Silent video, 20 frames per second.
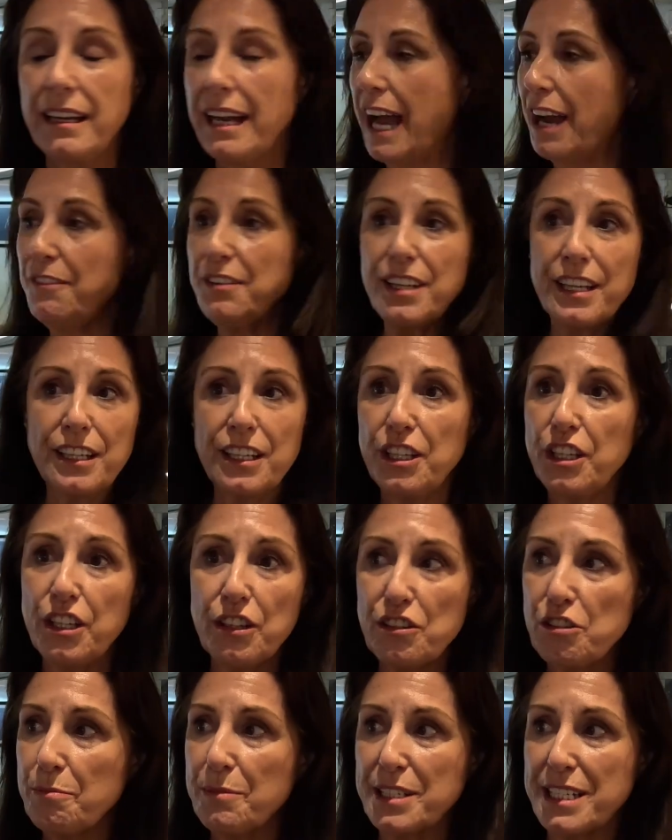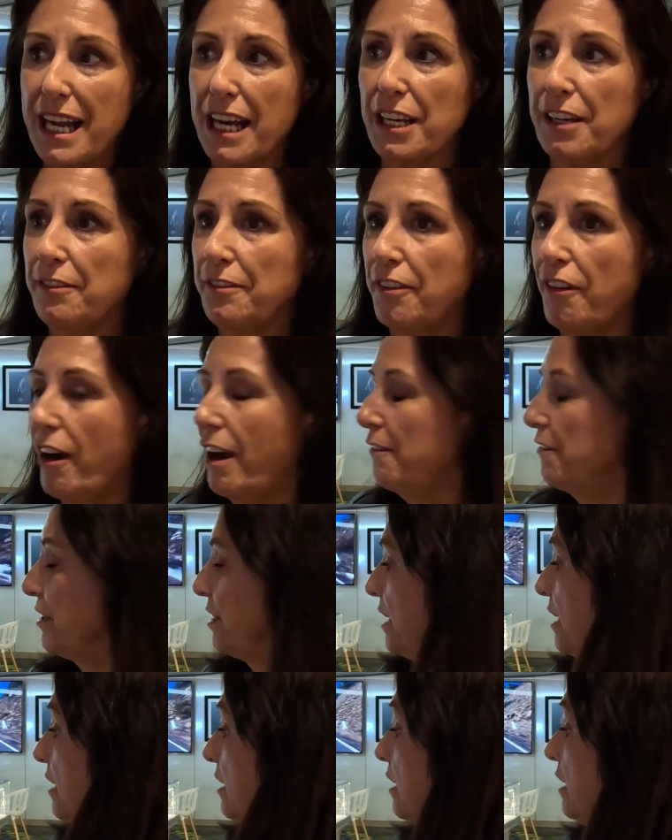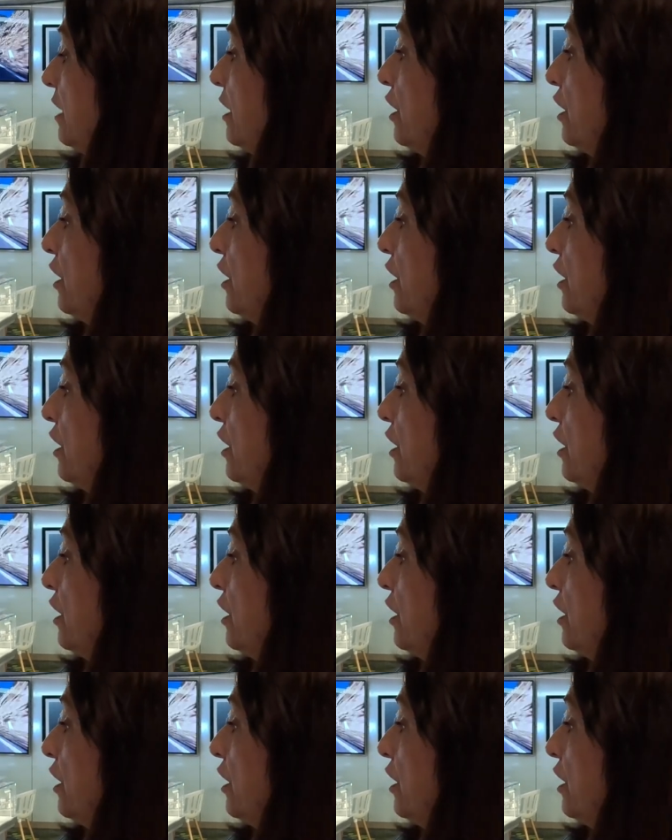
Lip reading: You use medallion for everything.